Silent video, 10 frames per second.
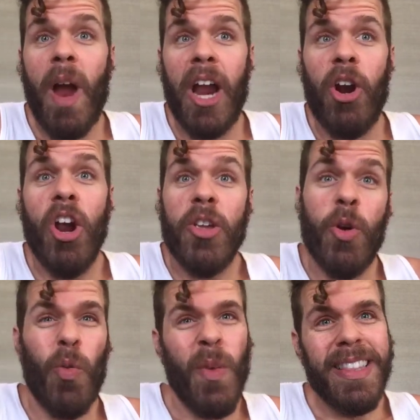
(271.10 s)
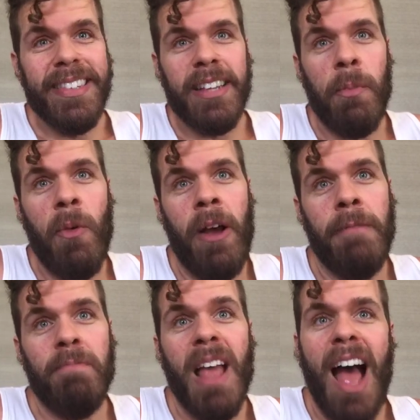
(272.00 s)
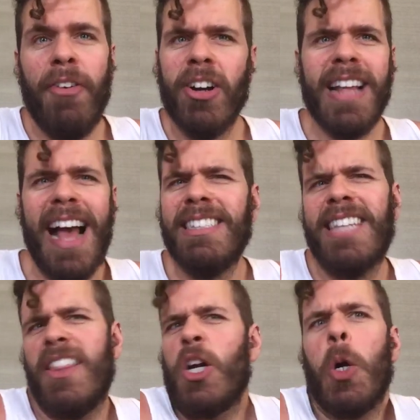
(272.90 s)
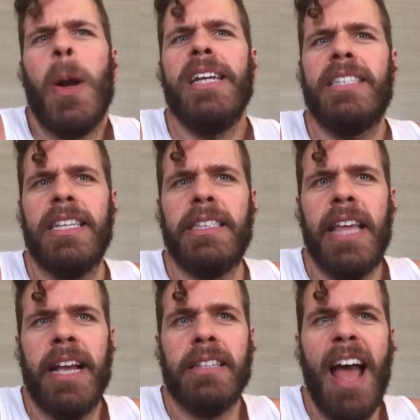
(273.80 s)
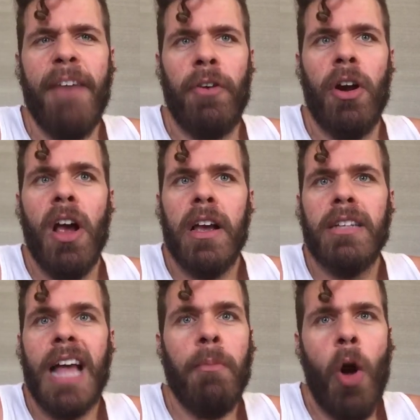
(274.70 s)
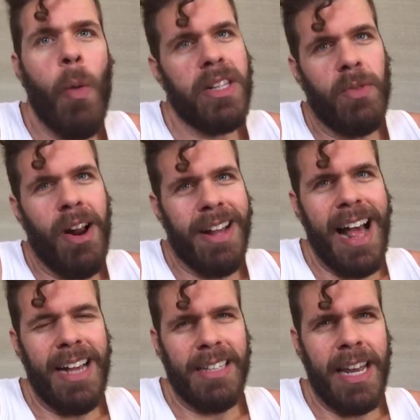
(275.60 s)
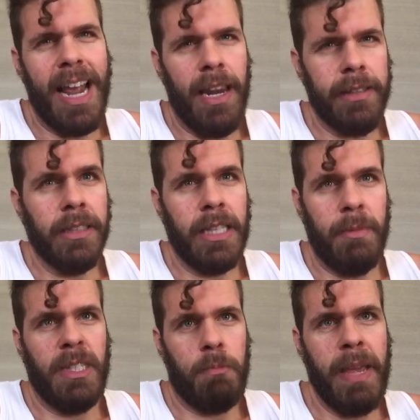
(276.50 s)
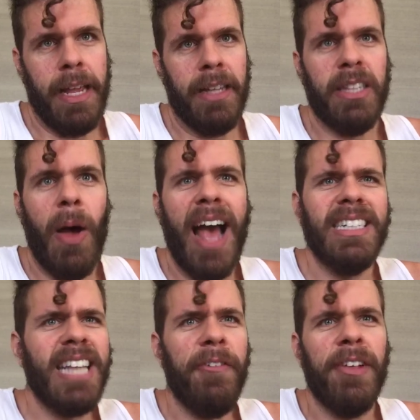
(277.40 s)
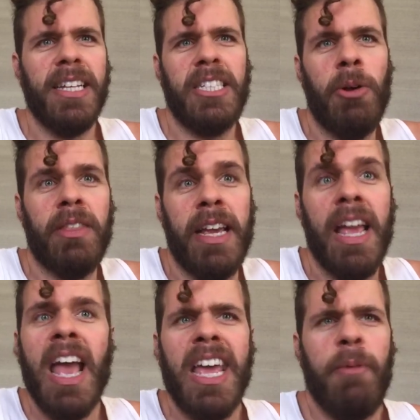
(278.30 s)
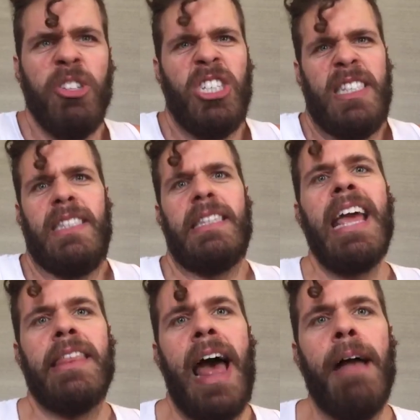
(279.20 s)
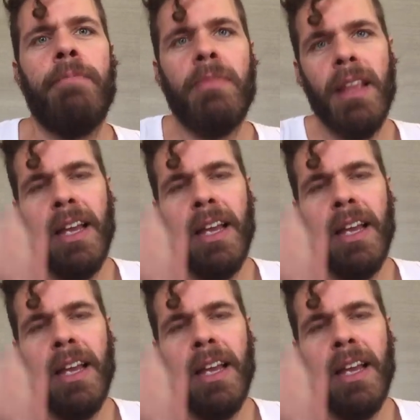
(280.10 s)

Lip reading: where you're with someone. I've heard guys say the craziest things ever because I'm always around guys and I listen to them speak. So I definitely don't think he would just say that."